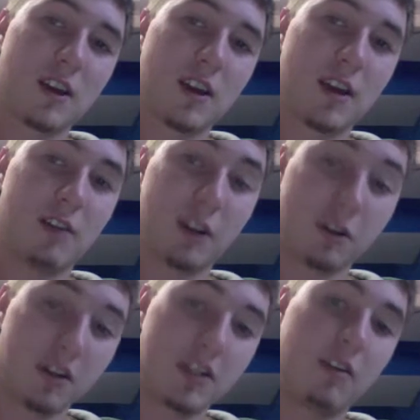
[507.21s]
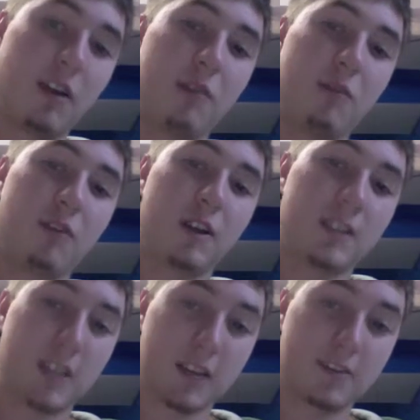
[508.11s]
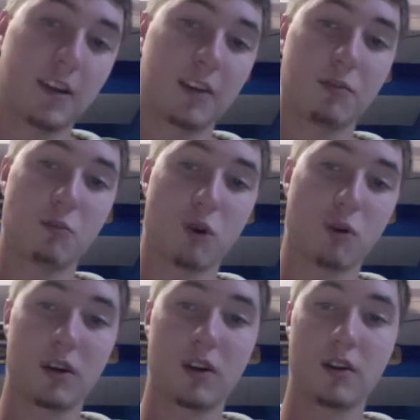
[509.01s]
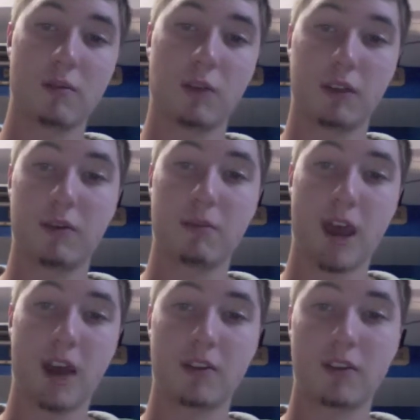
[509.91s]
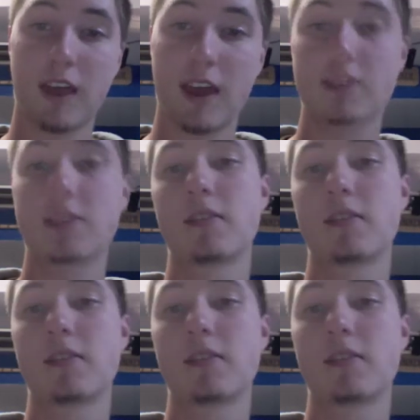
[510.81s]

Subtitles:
And if I don't continue, I'd move on to Deus Ex and Morrowind and Oblivion back to that.